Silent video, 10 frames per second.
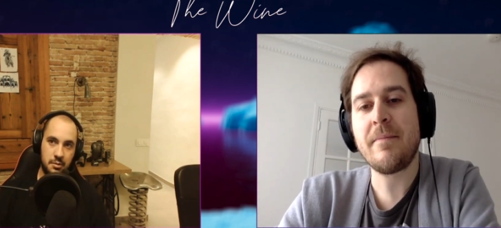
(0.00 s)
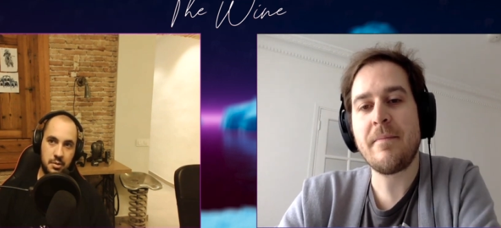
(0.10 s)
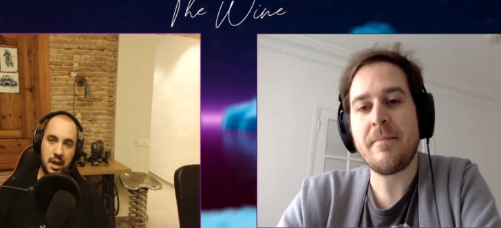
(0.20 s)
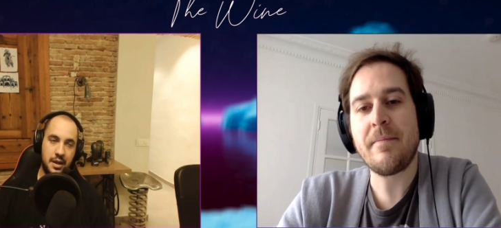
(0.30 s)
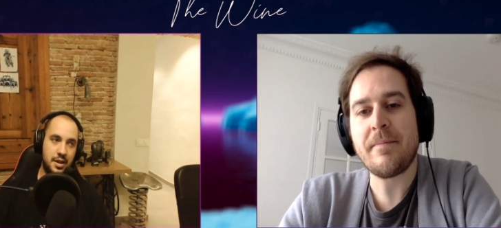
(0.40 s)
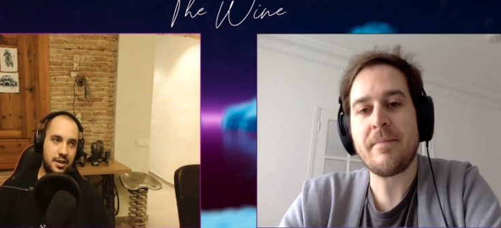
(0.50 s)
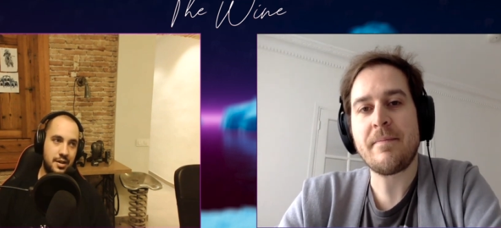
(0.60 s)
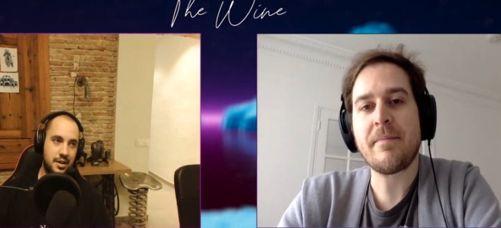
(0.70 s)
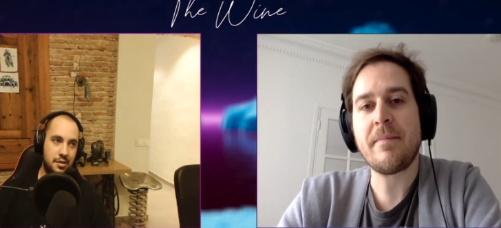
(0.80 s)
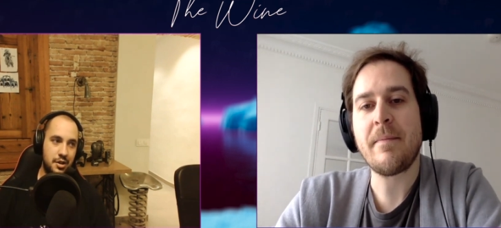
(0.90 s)
Speaker 1: games. But and that
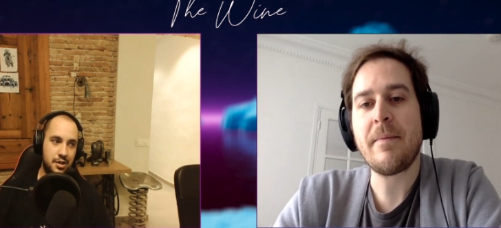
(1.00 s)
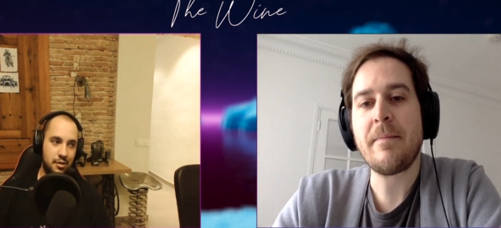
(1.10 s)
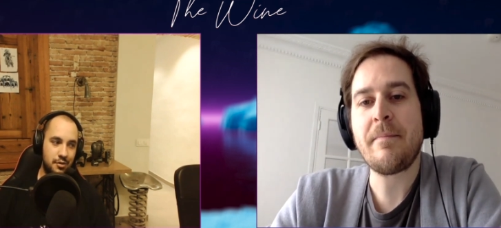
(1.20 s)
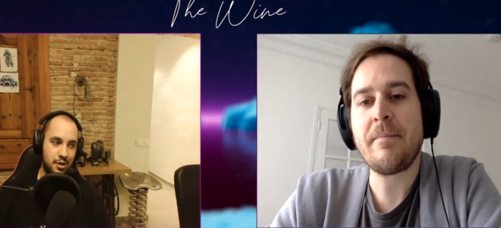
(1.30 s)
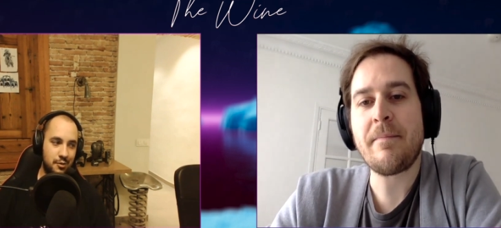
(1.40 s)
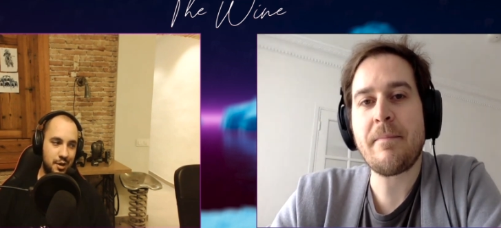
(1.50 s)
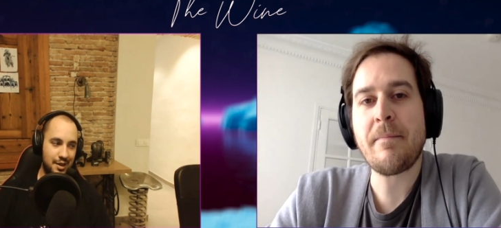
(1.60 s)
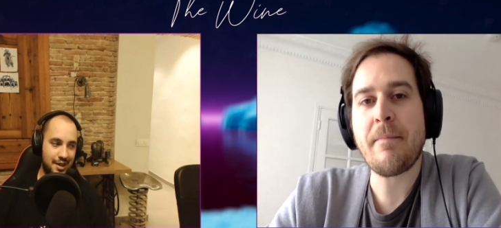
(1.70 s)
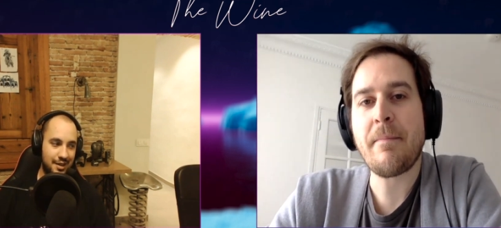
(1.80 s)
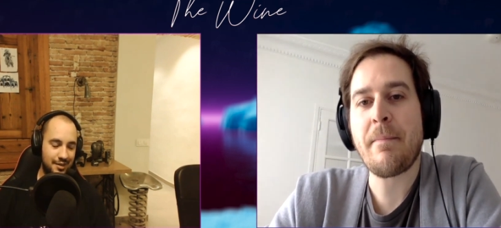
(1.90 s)
that's actually
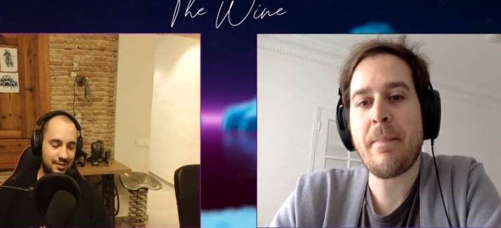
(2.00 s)
something that